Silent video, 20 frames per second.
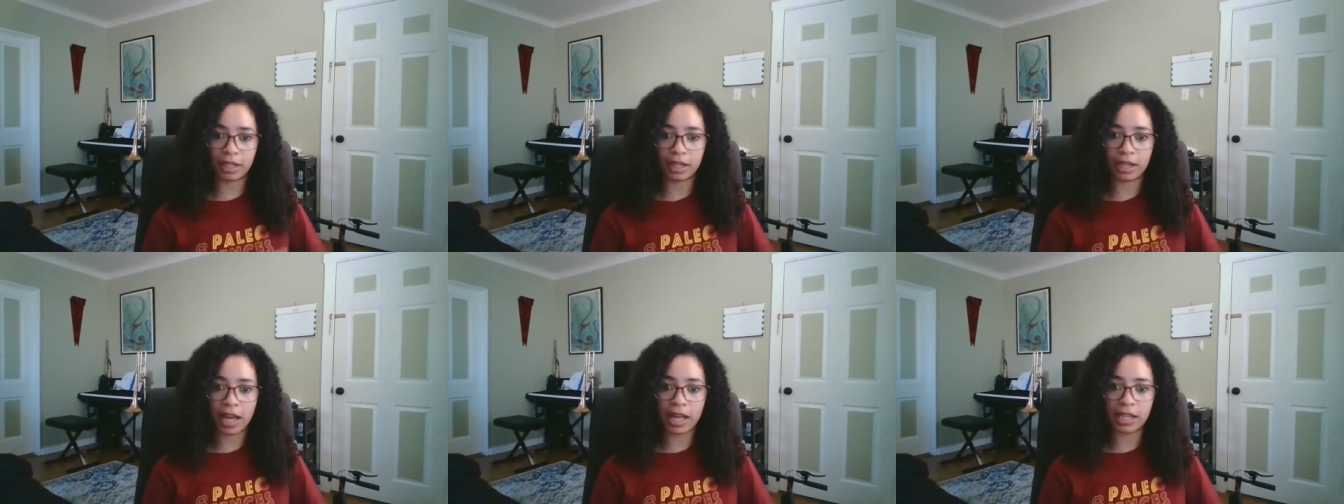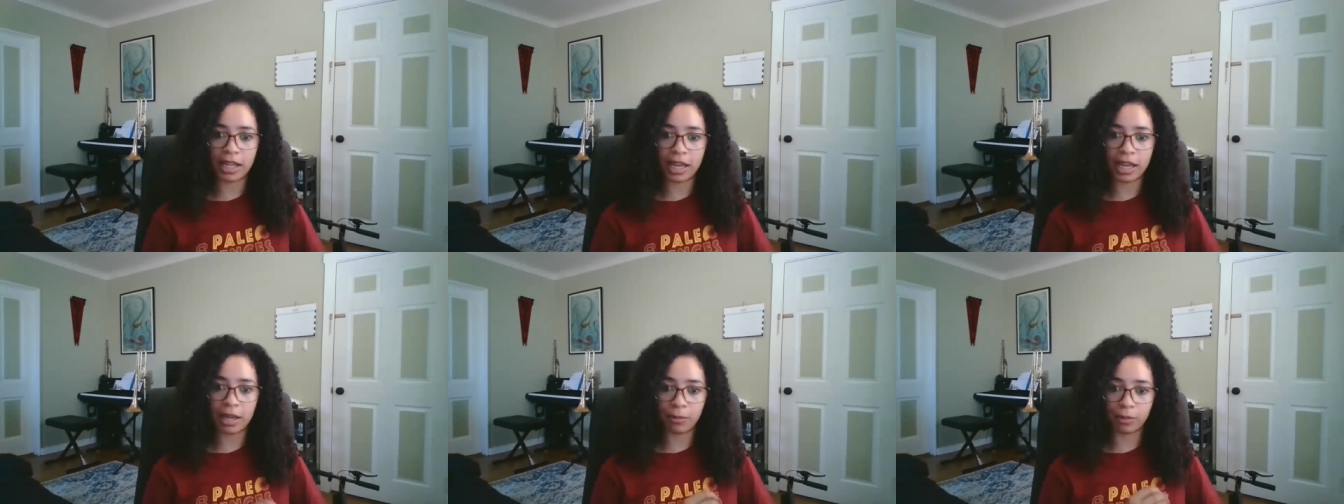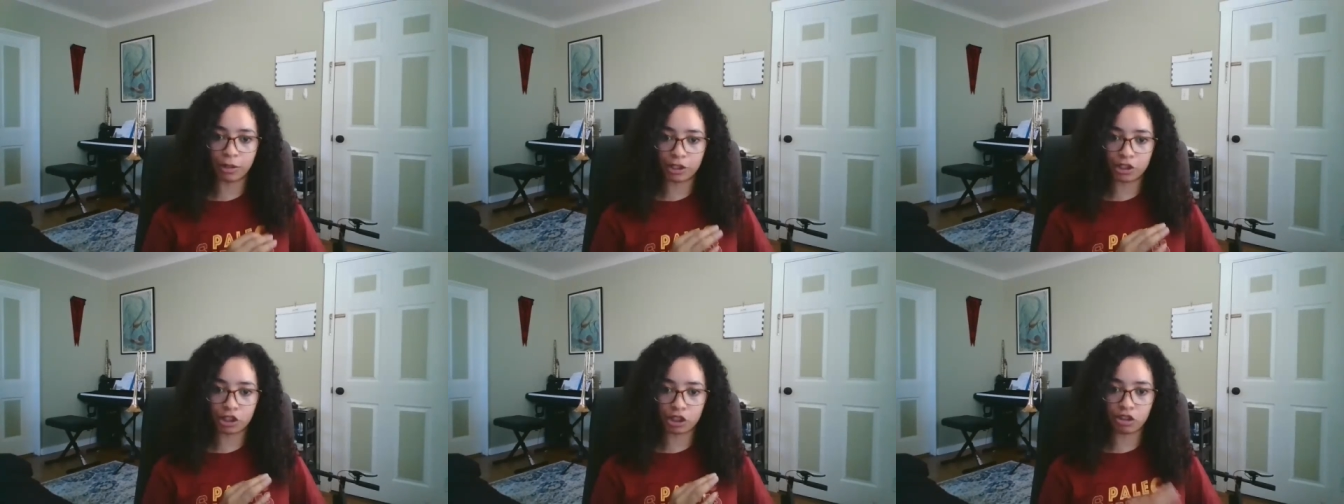LA,
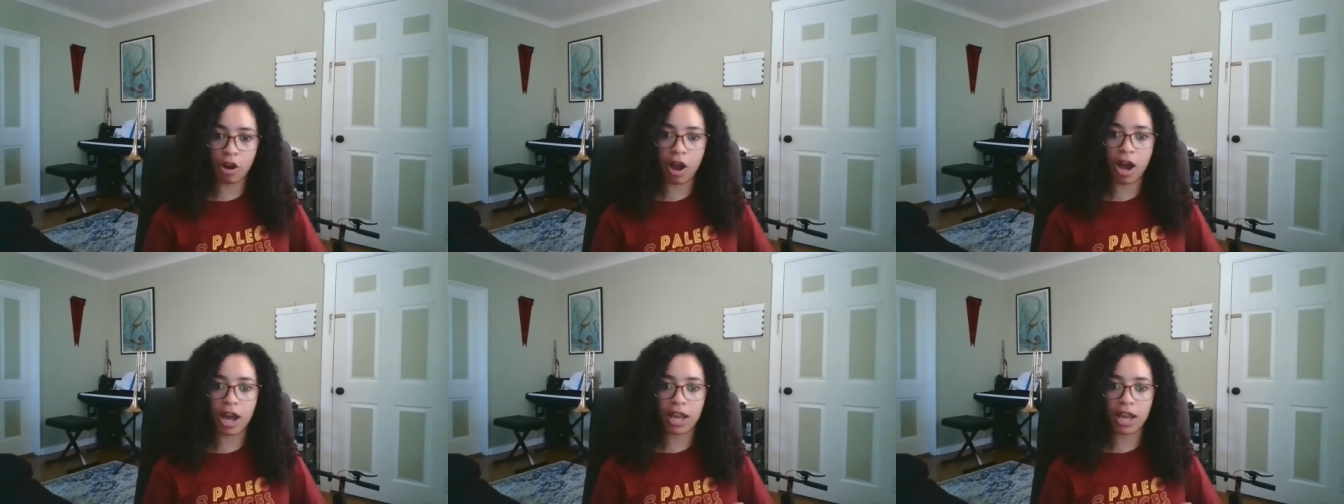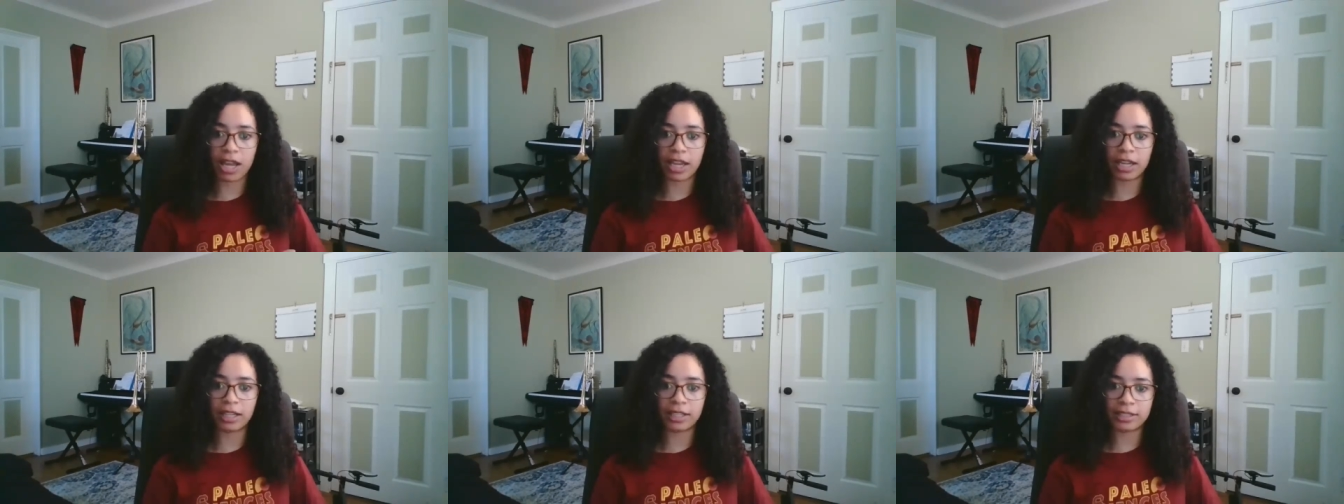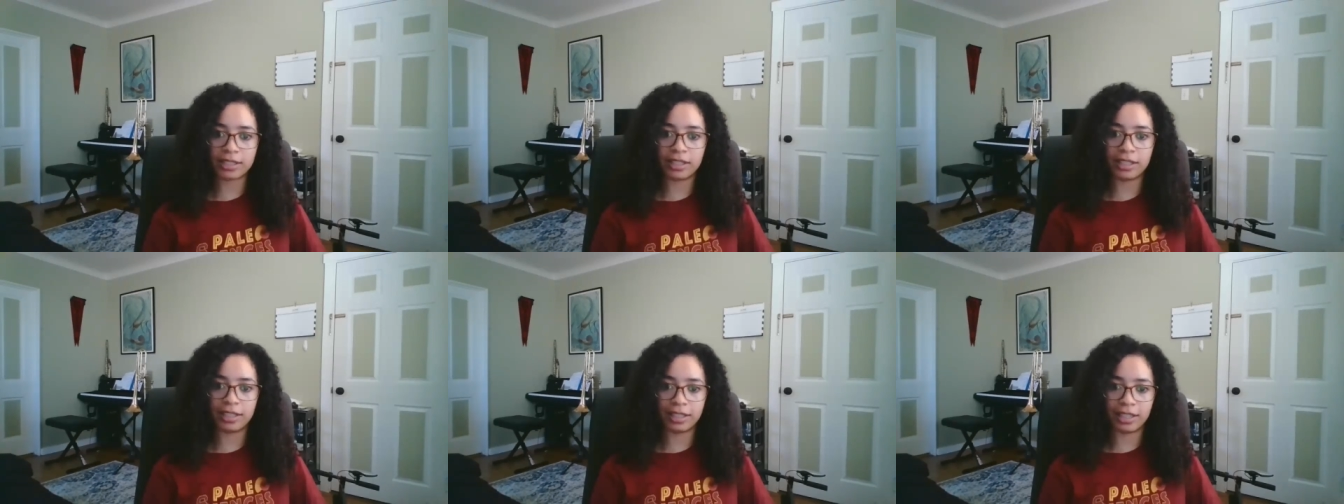we're
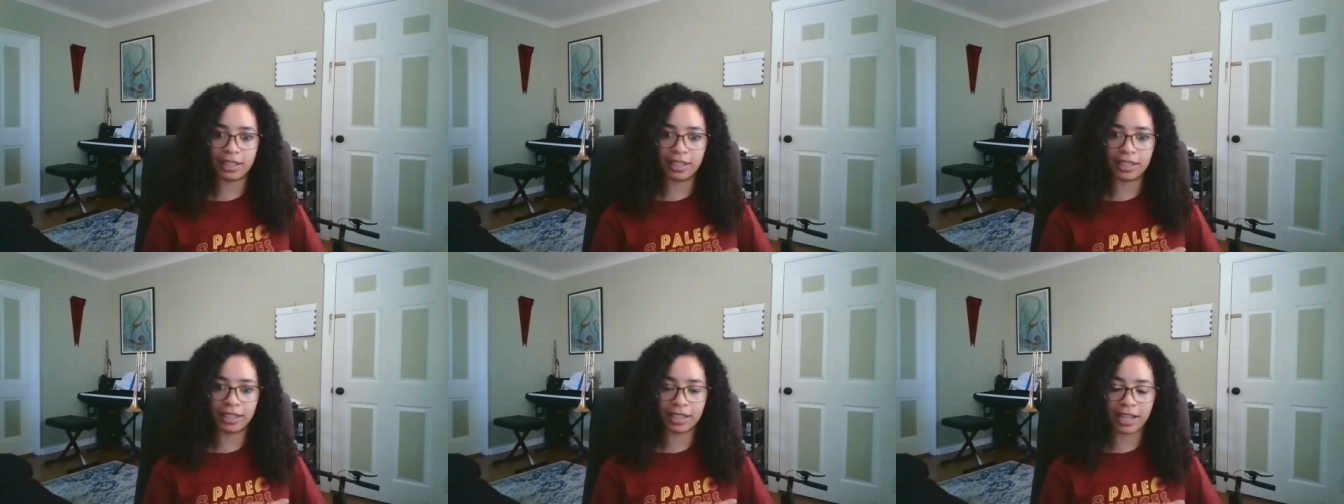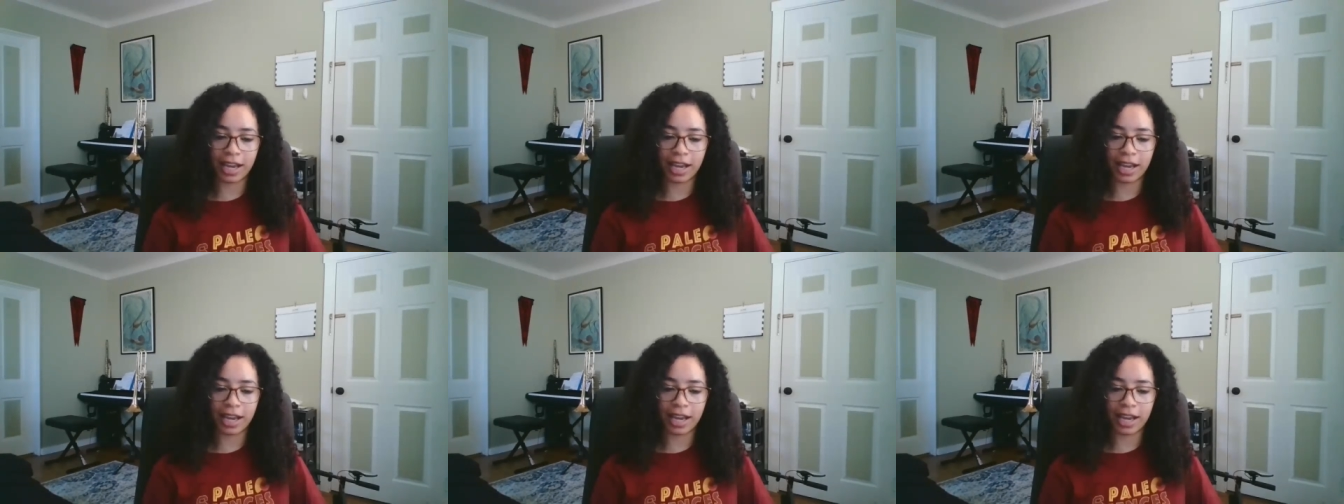trying to